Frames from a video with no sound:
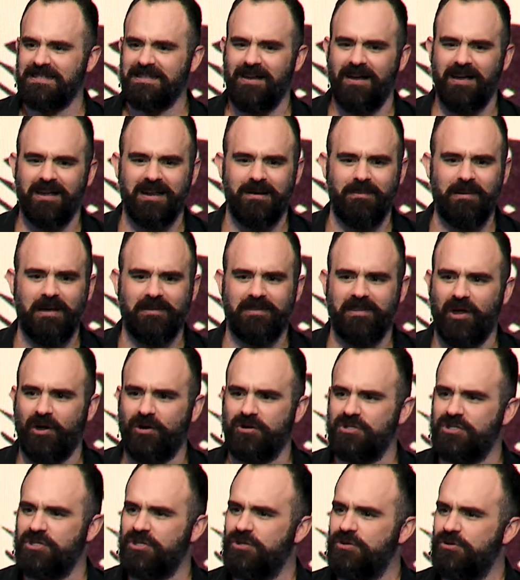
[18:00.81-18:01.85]
talking about there?
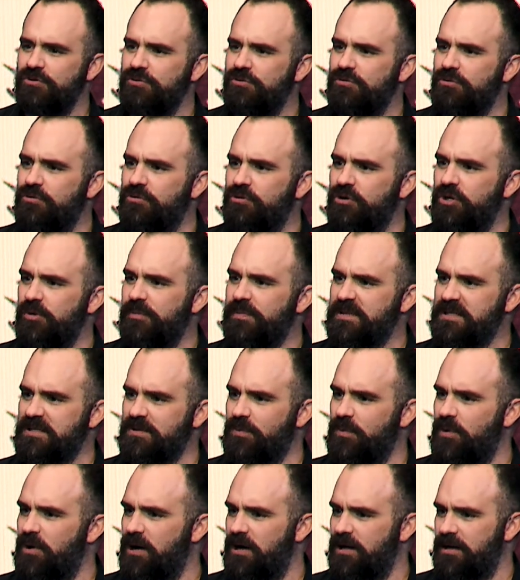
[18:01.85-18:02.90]
Two groups,
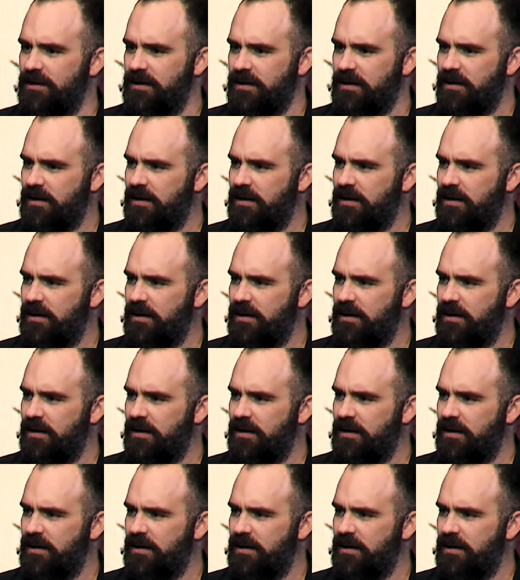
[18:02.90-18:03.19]
one.